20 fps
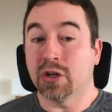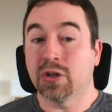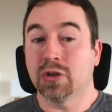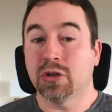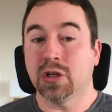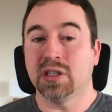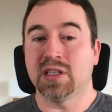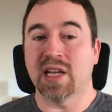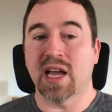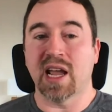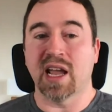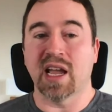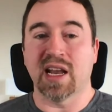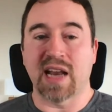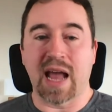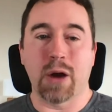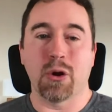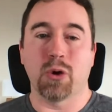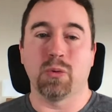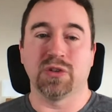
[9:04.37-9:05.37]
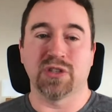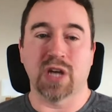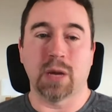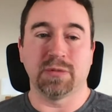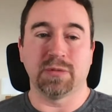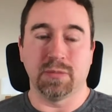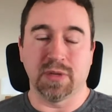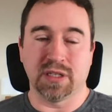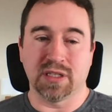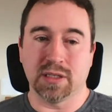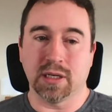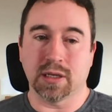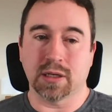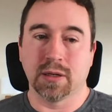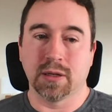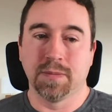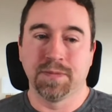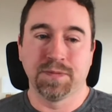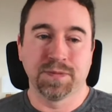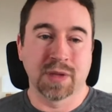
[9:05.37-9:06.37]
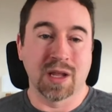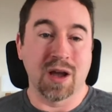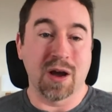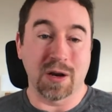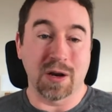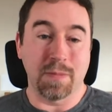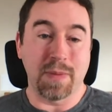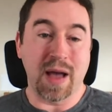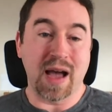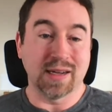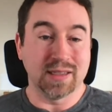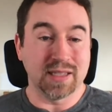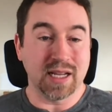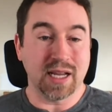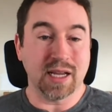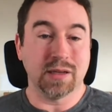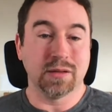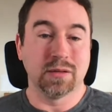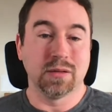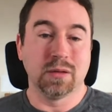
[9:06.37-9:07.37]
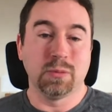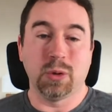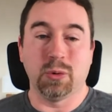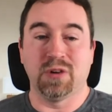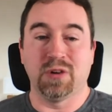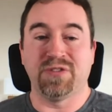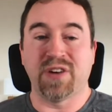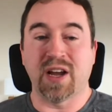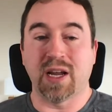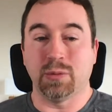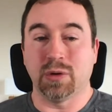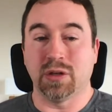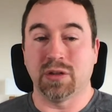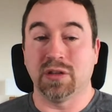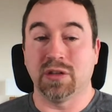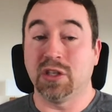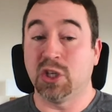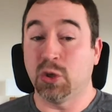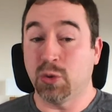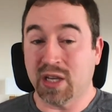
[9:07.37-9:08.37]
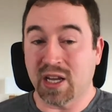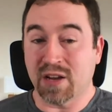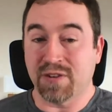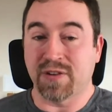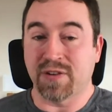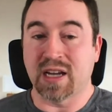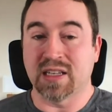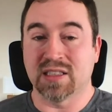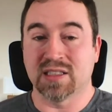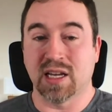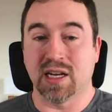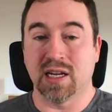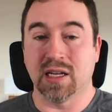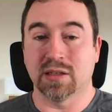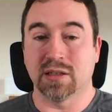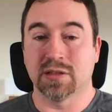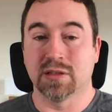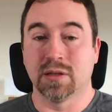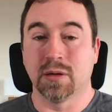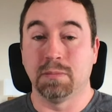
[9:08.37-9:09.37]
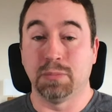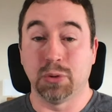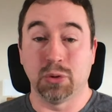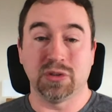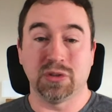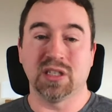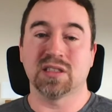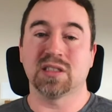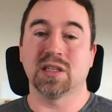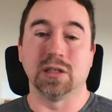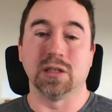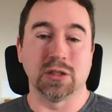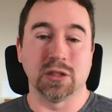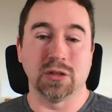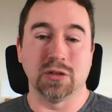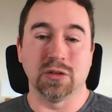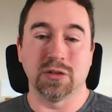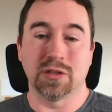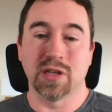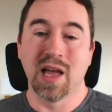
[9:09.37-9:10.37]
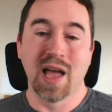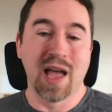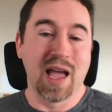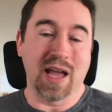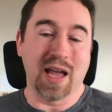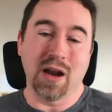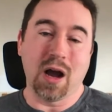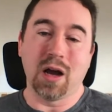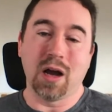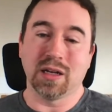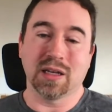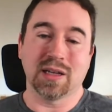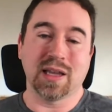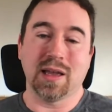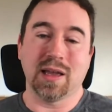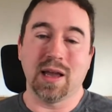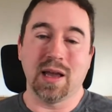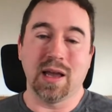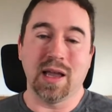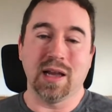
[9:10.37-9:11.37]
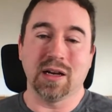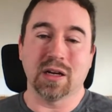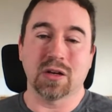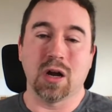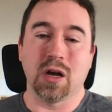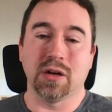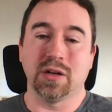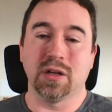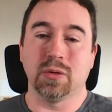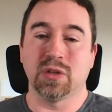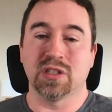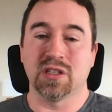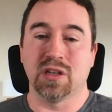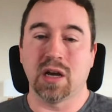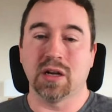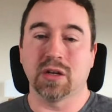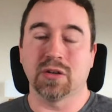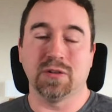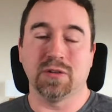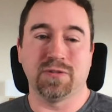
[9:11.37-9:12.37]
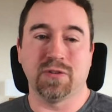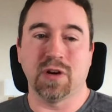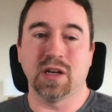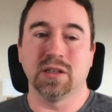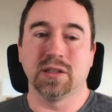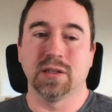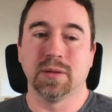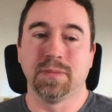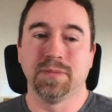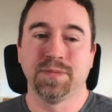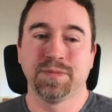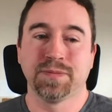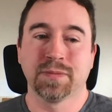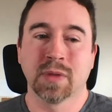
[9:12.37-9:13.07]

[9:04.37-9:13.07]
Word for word: On a good day, an hour was optimistic. On a bad day, we would fight with UEFI settings, boot disk issues, and Anaconda was not a good friend.